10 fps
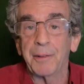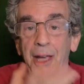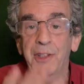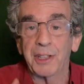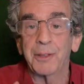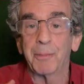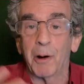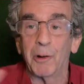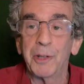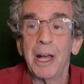gets
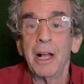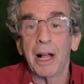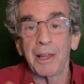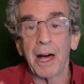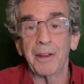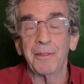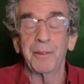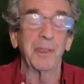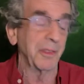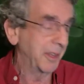exposed. A lot of
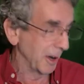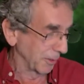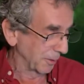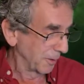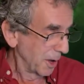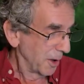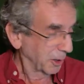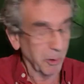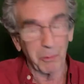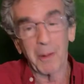the
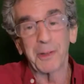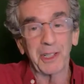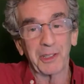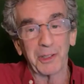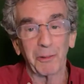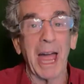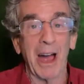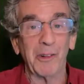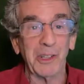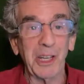corruptions
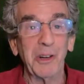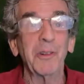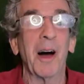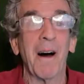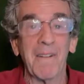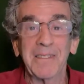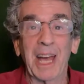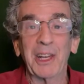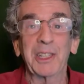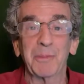around you
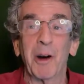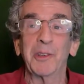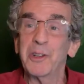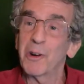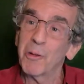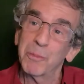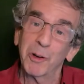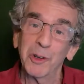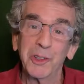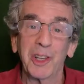get exposed in your own
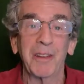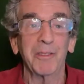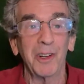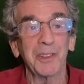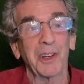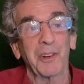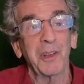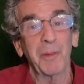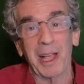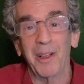personal life also.
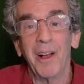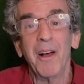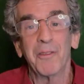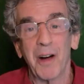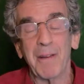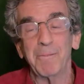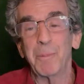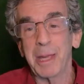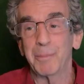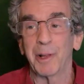You may find
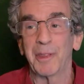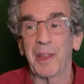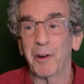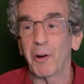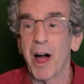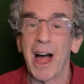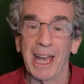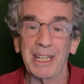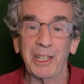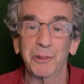people that are
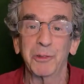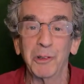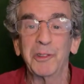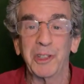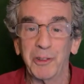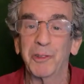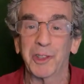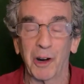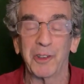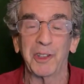hiding truths that you
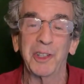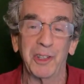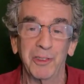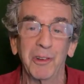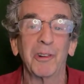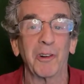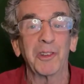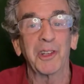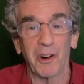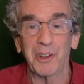start to see through it, or it
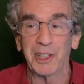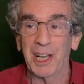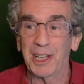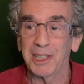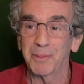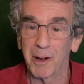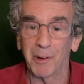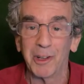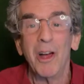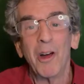starts to get
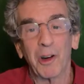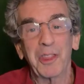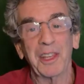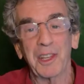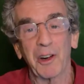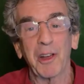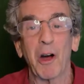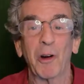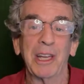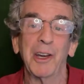exposed, or things that are
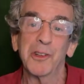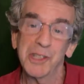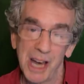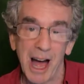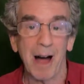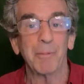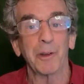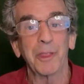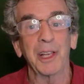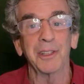going in your job, or
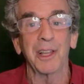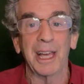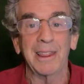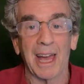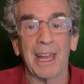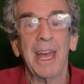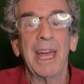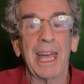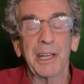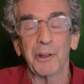things like that.
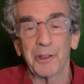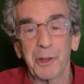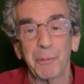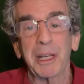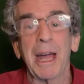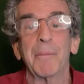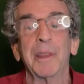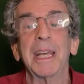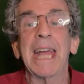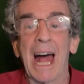It can also bring up
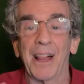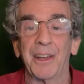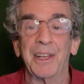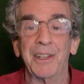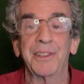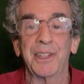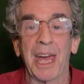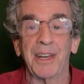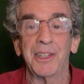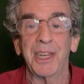legalities.
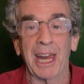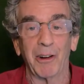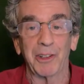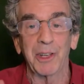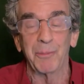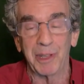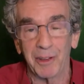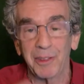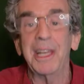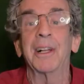Sagittarius can be a
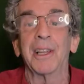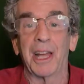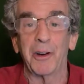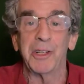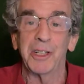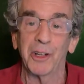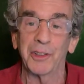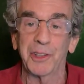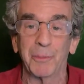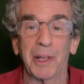legal energy
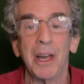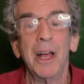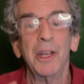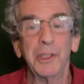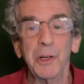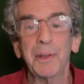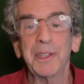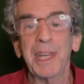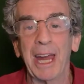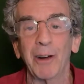also, but
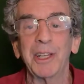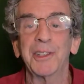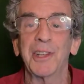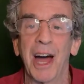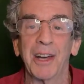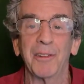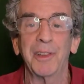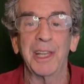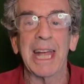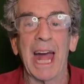Jupiterian side of
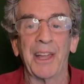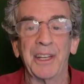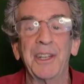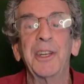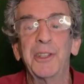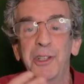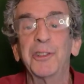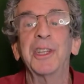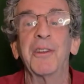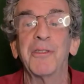legalities is
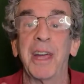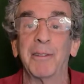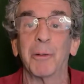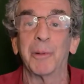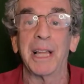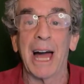usually a favorable